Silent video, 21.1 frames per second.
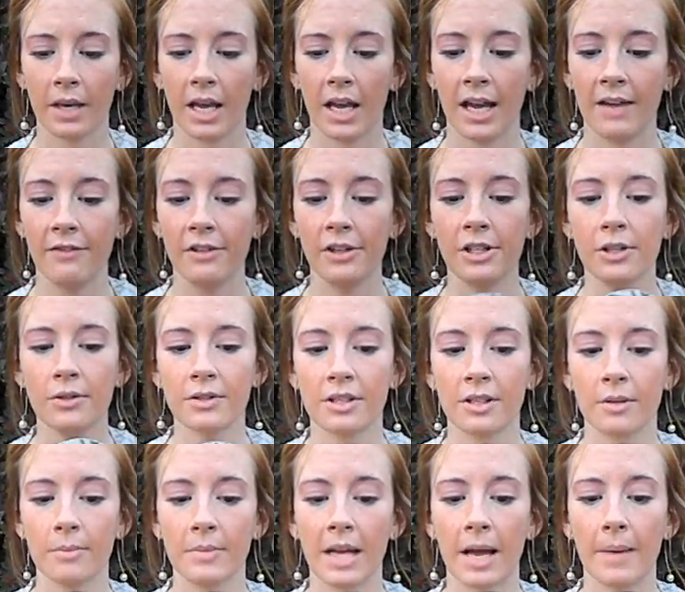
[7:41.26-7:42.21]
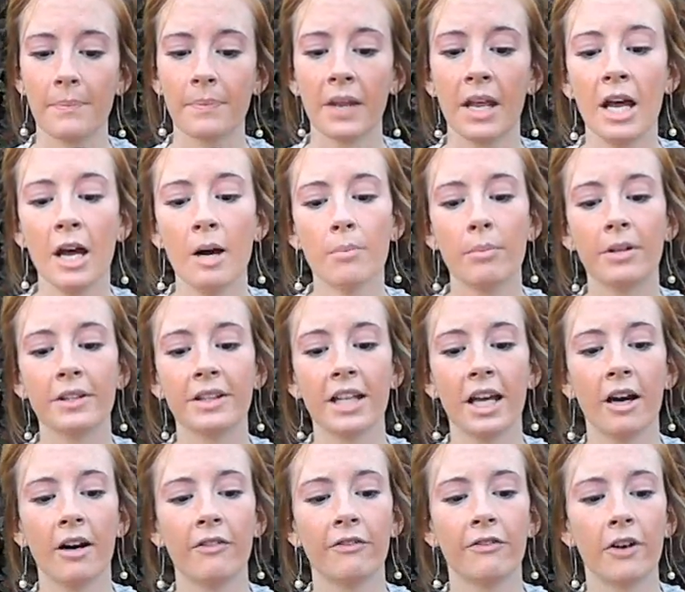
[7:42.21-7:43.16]
I haven't used them yet, but
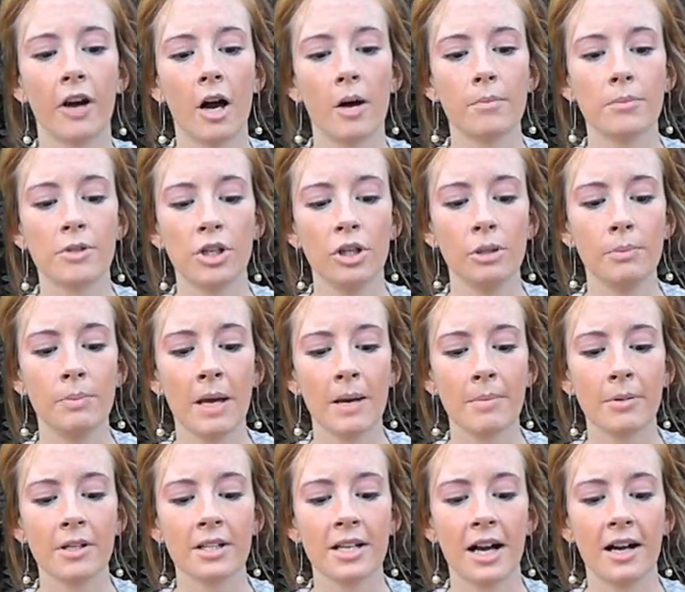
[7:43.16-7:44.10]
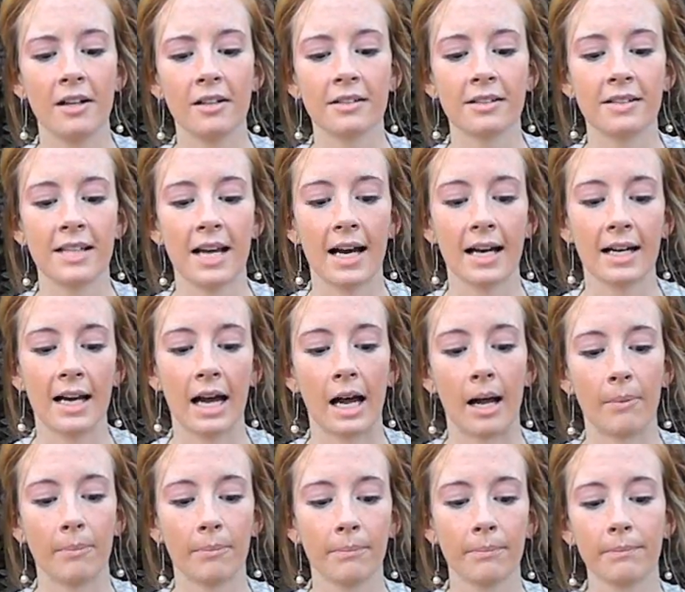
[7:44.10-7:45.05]
they're from
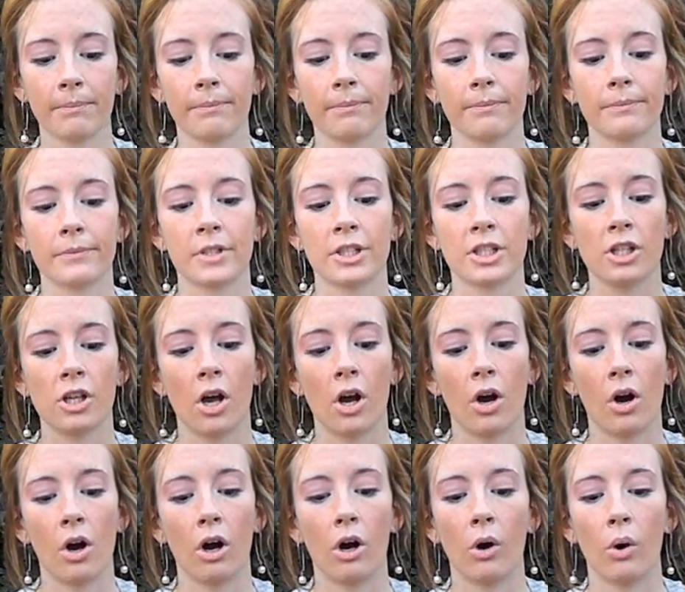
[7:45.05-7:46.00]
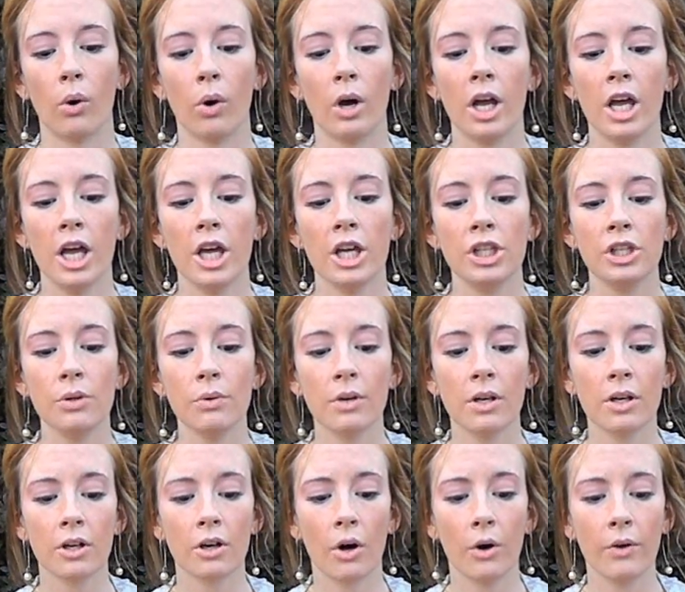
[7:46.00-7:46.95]
2paperdolls.com. So you
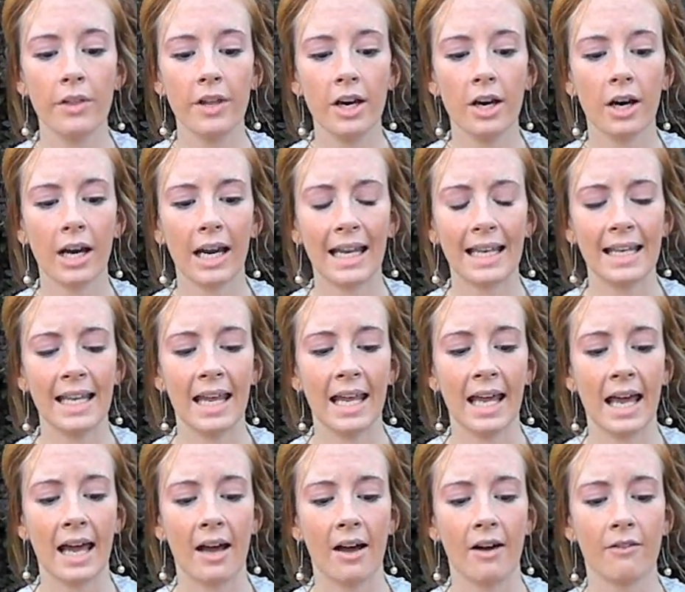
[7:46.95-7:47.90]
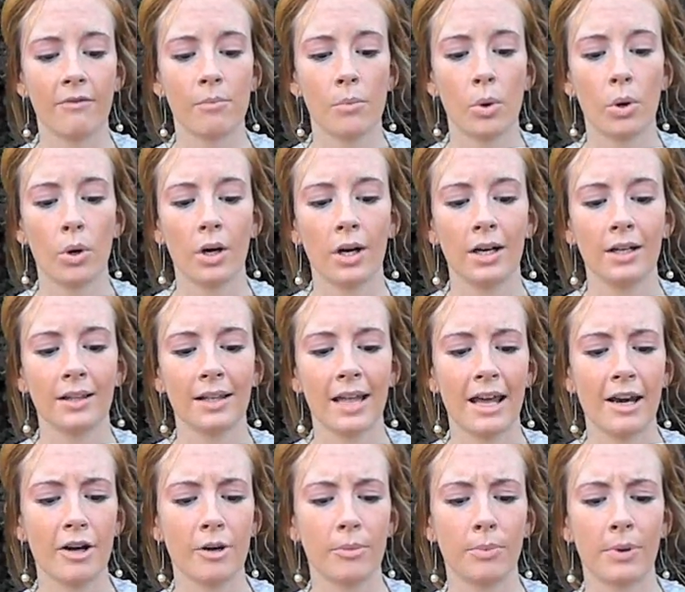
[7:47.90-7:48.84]
can go there, and they have more
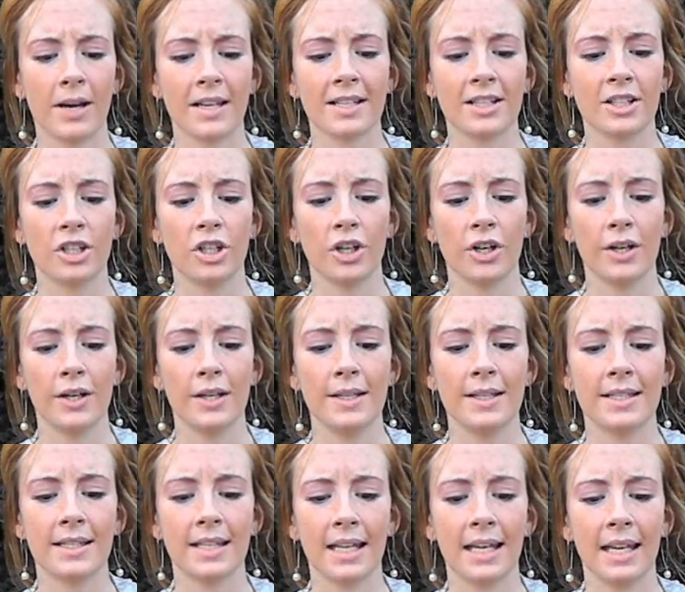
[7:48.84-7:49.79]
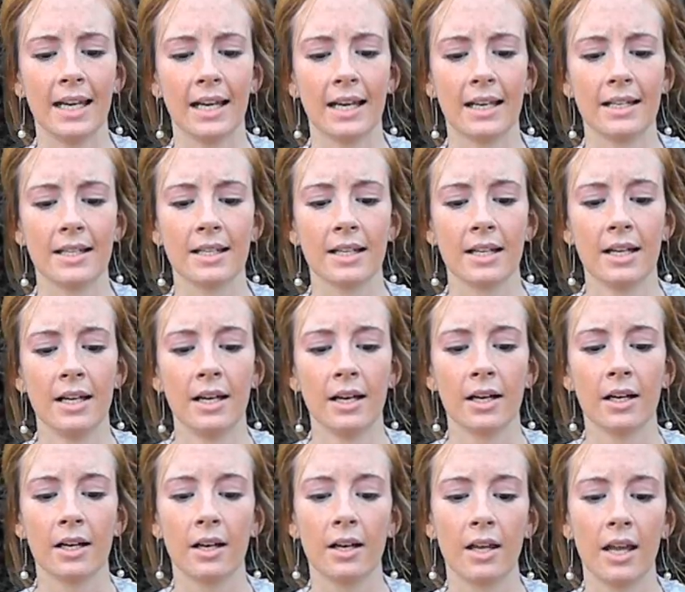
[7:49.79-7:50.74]
letterpress goods, and
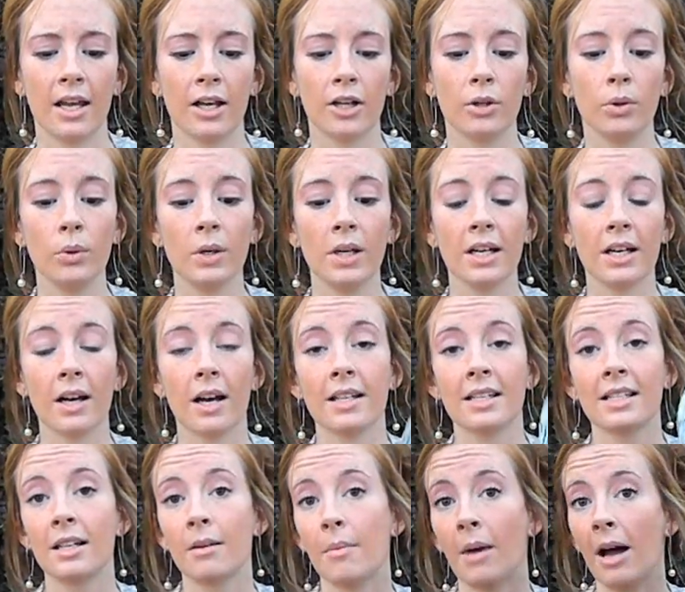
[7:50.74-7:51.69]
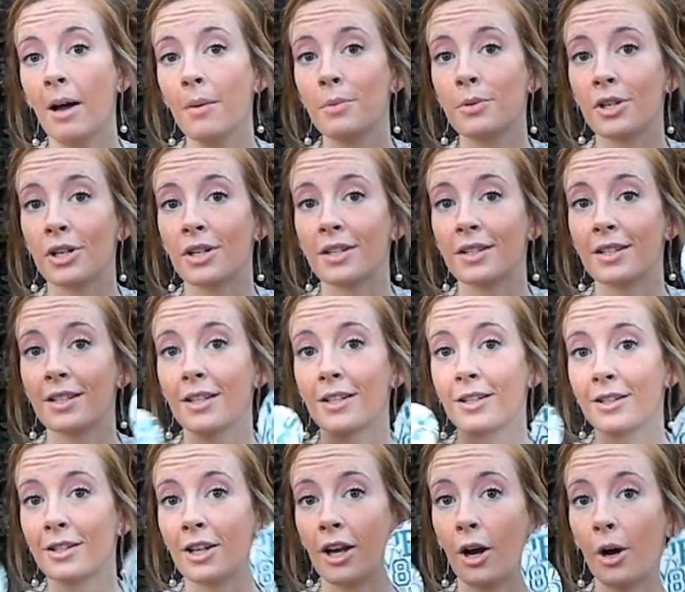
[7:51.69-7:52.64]
including custom options.
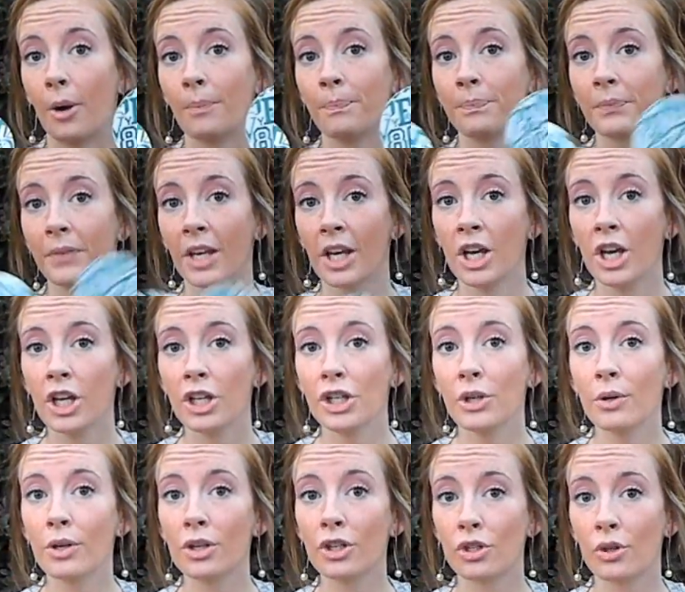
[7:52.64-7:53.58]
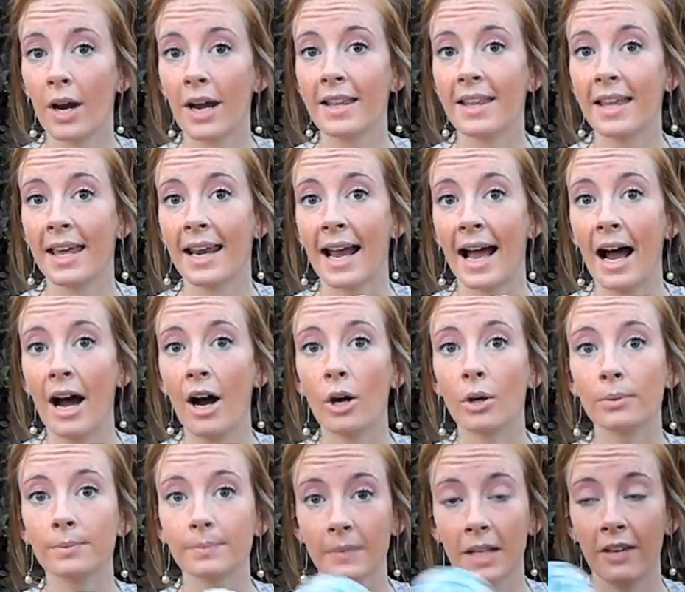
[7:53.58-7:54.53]
So you can try that
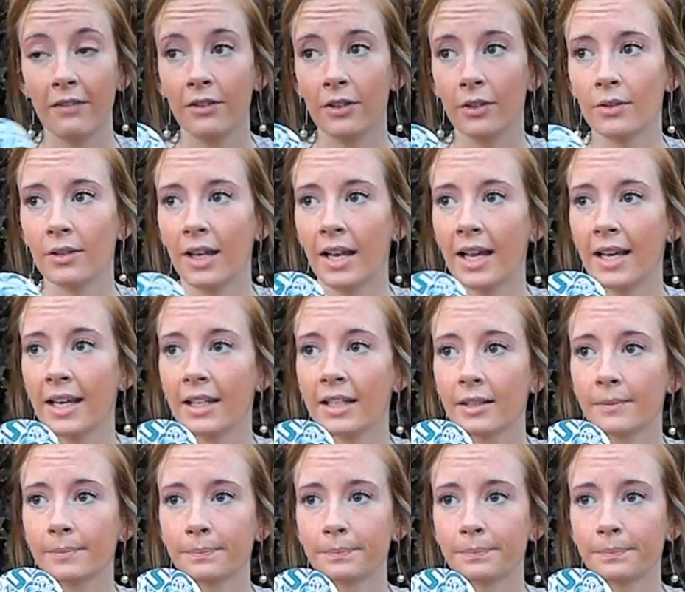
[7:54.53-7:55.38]
out if you'd like.